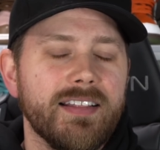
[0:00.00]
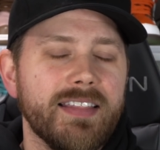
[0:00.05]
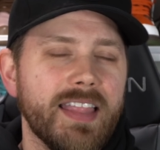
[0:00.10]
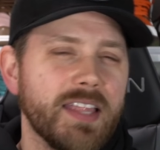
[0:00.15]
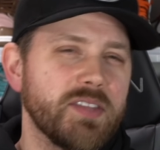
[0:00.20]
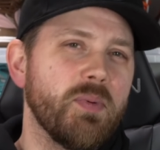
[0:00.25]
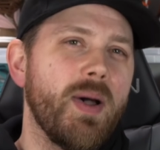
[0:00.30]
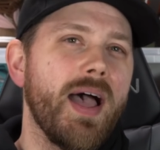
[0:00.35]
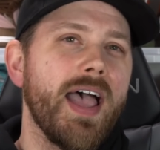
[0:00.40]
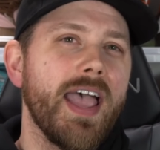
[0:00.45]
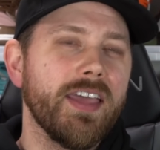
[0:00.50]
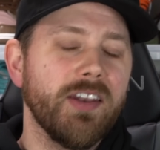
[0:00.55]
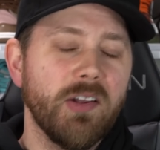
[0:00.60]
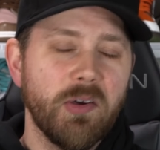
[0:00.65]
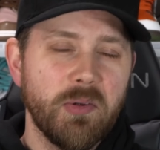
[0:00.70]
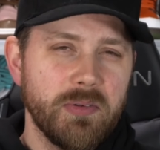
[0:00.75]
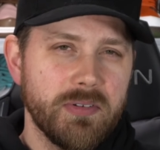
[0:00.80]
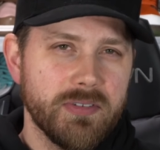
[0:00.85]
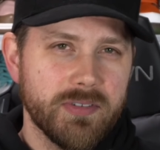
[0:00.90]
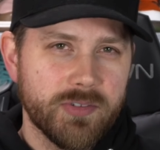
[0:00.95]
That's why I
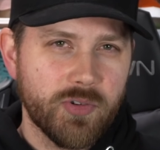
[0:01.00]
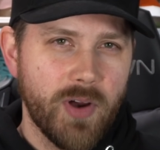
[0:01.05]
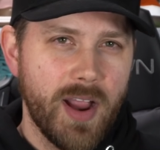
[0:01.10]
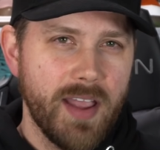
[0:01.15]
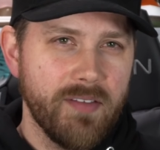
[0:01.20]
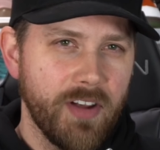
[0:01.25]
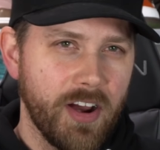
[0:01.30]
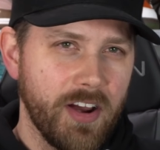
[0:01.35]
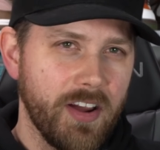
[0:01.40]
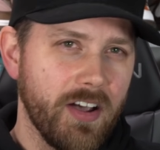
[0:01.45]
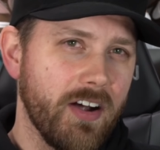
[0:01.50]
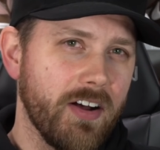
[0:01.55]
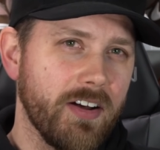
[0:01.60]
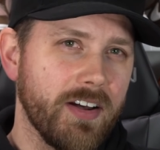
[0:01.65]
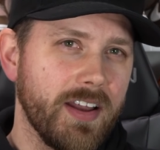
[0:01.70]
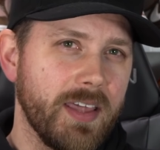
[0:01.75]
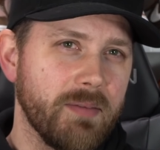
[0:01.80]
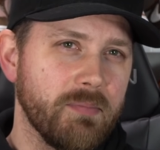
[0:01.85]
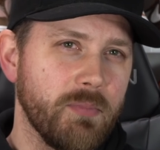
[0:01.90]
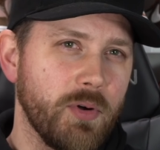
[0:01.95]
don't try very
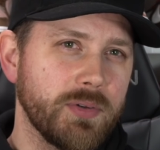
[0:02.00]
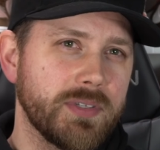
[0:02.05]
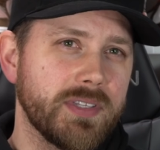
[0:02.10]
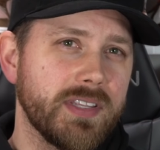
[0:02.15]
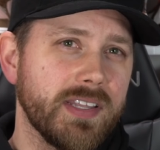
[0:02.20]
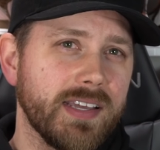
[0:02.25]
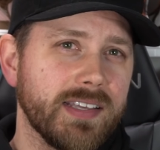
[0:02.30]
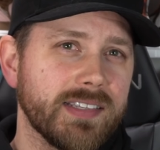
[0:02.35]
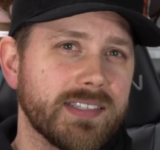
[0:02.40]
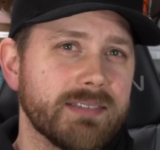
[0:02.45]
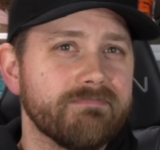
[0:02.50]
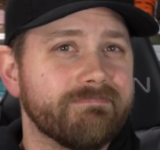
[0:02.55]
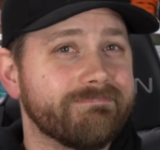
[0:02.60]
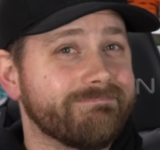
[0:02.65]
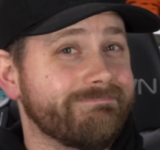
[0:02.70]
hard on most things.